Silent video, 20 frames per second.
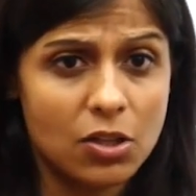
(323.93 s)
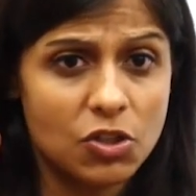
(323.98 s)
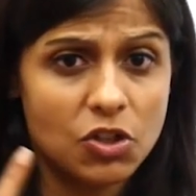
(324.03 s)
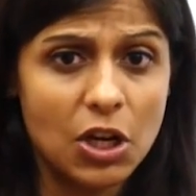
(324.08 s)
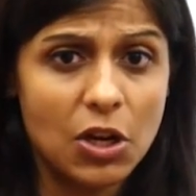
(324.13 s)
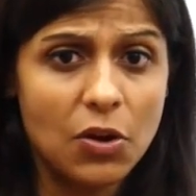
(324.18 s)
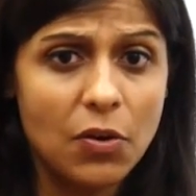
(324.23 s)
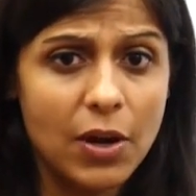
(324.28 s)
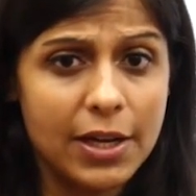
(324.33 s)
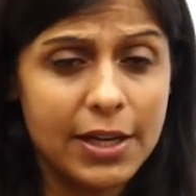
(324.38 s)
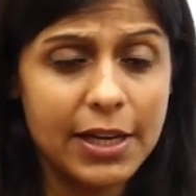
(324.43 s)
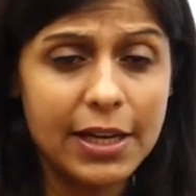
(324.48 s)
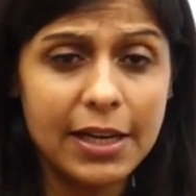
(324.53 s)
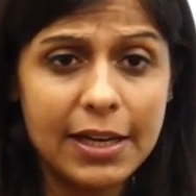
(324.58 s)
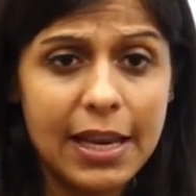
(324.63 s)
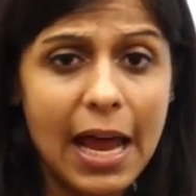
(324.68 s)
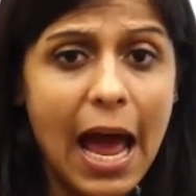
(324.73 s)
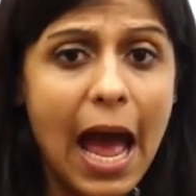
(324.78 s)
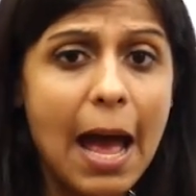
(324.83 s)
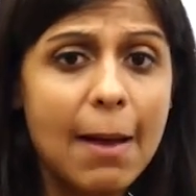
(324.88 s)

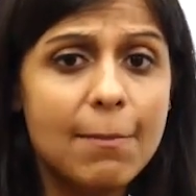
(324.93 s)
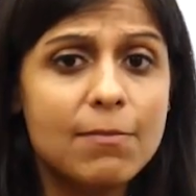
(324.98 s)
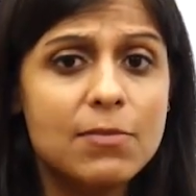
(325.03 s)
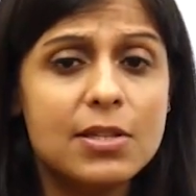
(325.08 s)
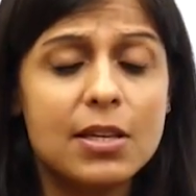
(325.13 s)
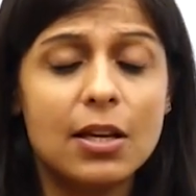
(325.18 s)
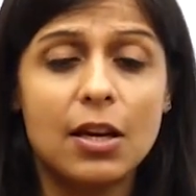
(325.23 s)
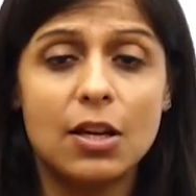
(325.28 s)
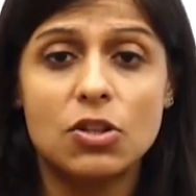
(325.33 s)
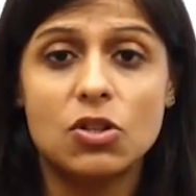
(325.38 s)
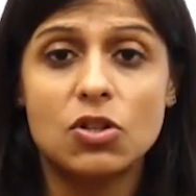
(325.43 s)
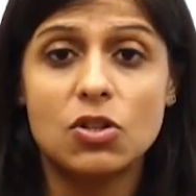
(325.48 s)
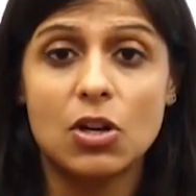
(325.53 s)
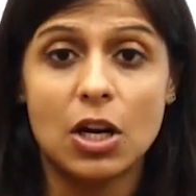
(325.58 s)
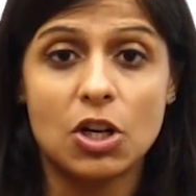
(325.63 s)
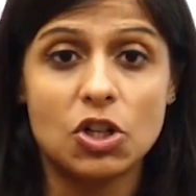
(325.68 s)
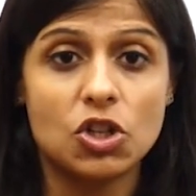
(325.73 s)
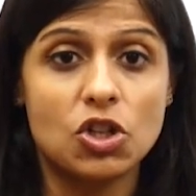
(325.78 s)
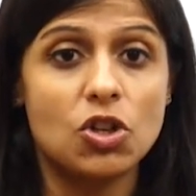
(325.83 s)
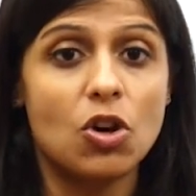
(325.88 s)
generating dams, the
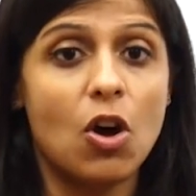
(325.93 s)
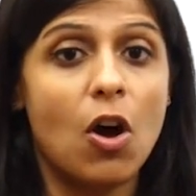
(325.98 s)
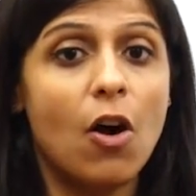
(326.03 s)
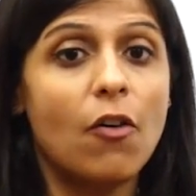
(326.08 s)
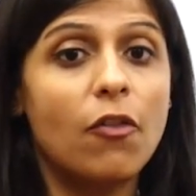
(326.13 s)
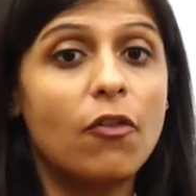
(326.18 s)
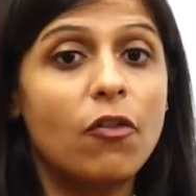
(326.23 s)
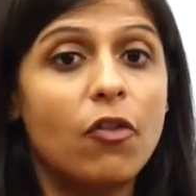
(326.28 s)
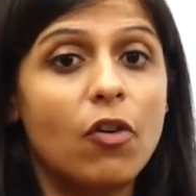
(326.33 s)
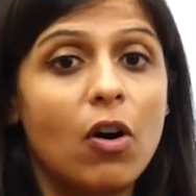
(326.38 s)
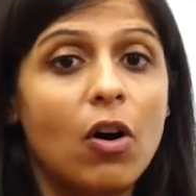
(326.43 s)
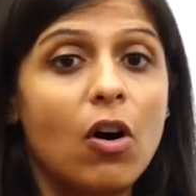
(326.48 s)
construction of